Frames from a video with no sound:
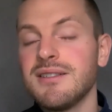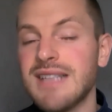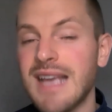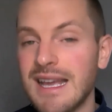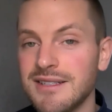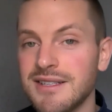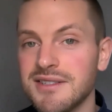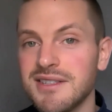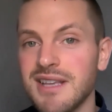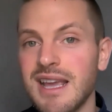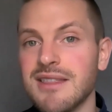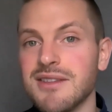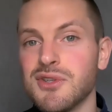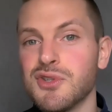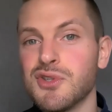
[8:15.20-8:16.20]
Sad to
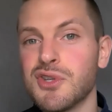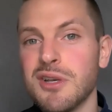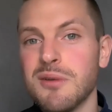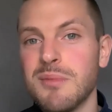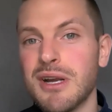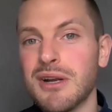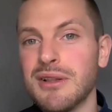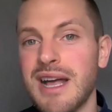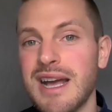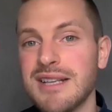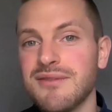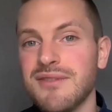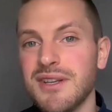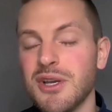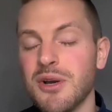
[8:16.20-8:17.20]
say, this is going to be our
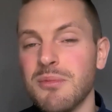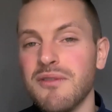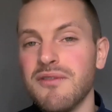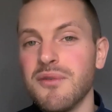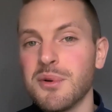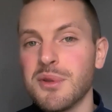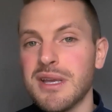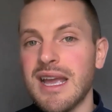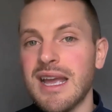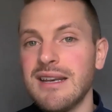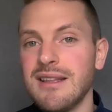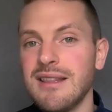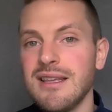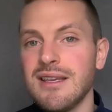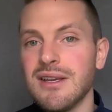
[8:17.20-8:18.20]
last video before the
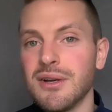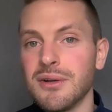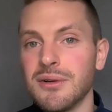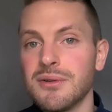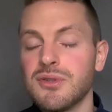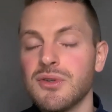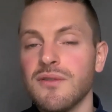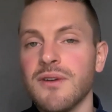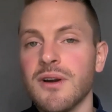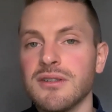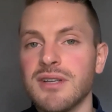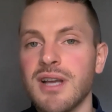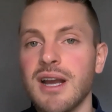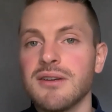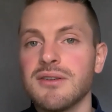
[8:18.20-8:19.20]
end of the year. So for our
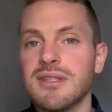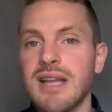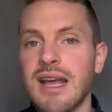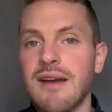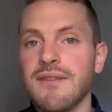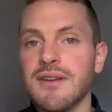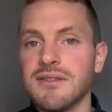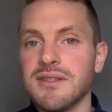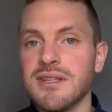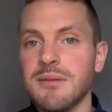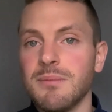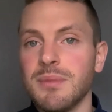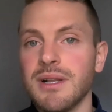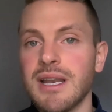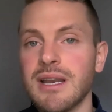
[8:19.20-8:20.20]
entire staff at
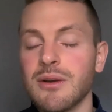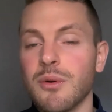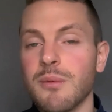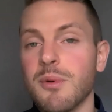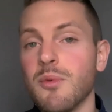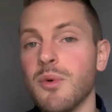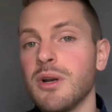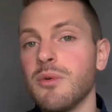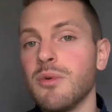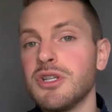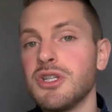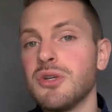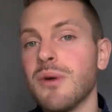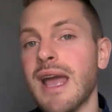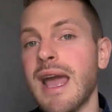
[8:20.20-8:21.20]
Seed Planning Group, we want to
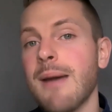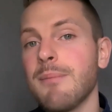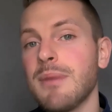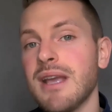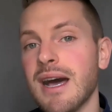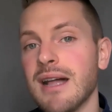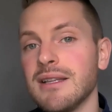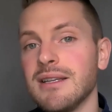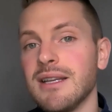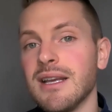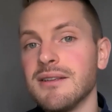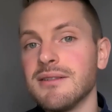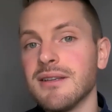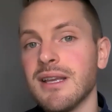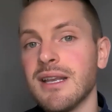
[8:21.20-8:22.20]
wish you a happy
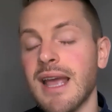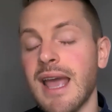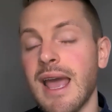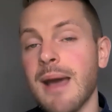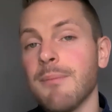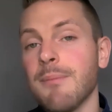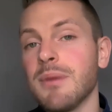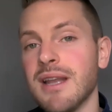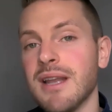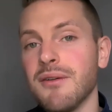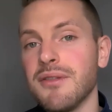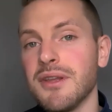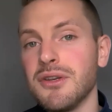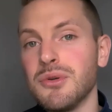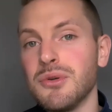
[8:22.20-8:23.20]
holidays and a happy and
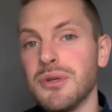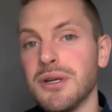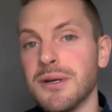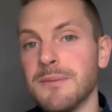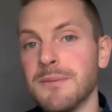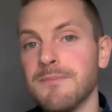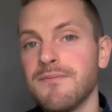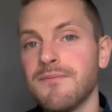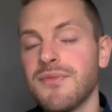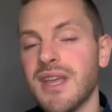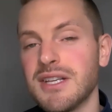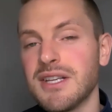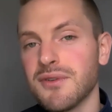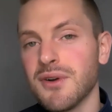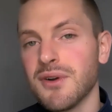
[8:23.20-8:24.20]
healthy new year.
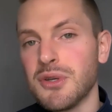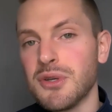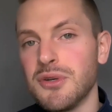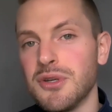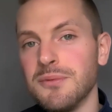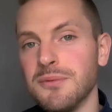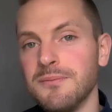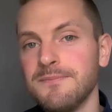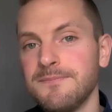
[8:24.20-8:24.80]
Thanks for all you do.